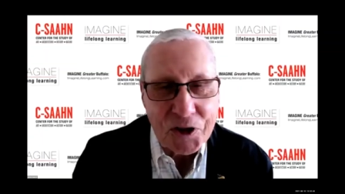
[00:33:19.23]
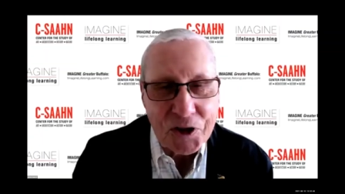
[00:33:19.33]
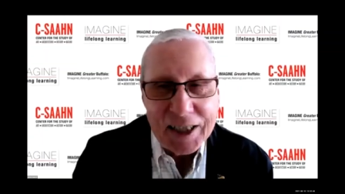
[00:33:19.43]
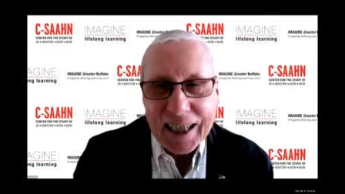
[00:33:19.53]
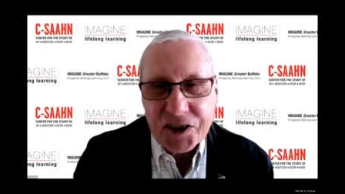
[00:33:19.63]

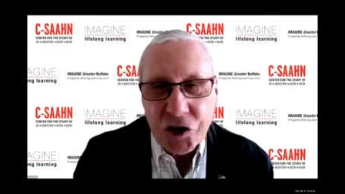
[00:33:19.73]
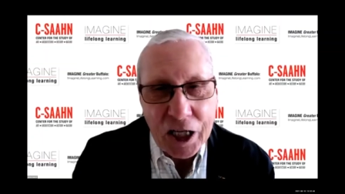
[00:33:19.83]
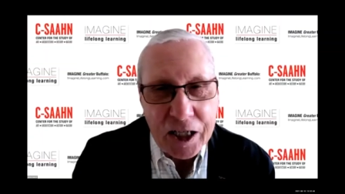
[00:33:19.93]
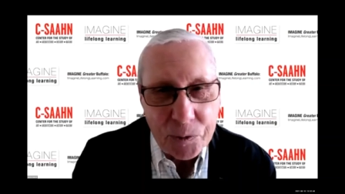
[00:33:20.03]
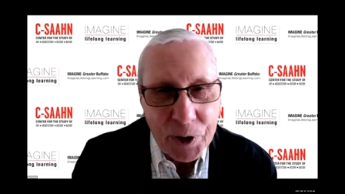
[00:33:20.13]

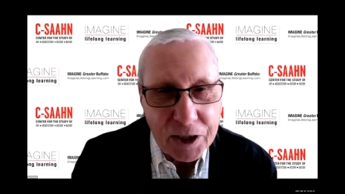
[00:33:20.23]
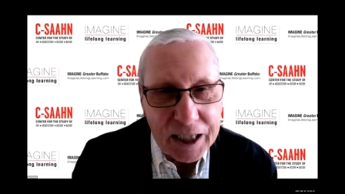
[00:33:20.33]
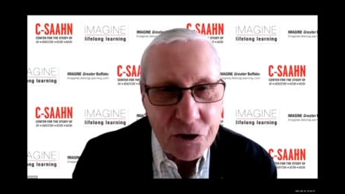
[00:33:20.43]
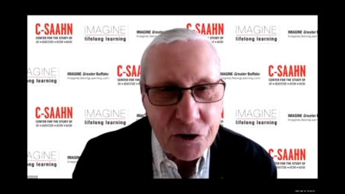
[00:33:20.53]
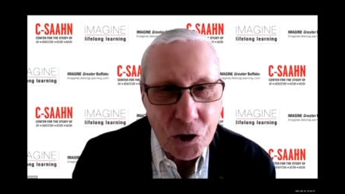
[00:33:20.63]

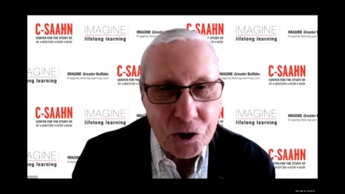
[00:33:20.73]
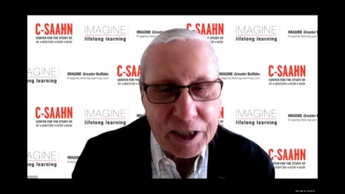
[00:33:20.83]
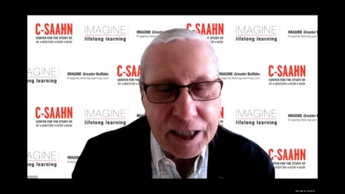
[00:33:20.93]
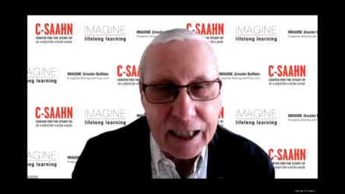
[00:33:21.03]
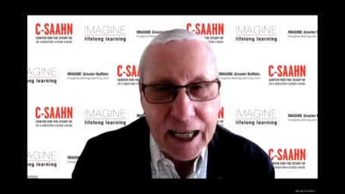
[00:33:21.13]
sustainability
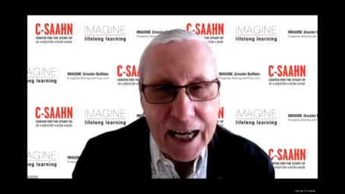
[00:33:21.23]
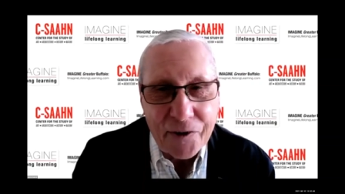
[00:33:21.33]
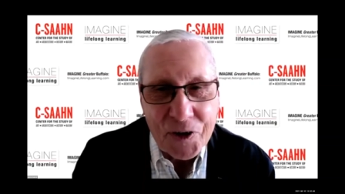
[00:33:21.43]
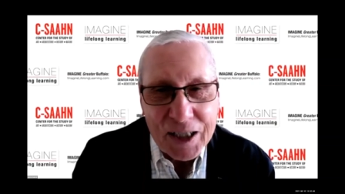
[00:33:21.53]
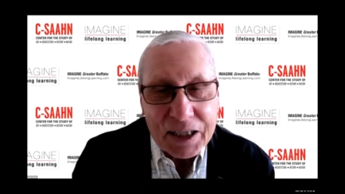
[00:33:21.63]
certainly, and have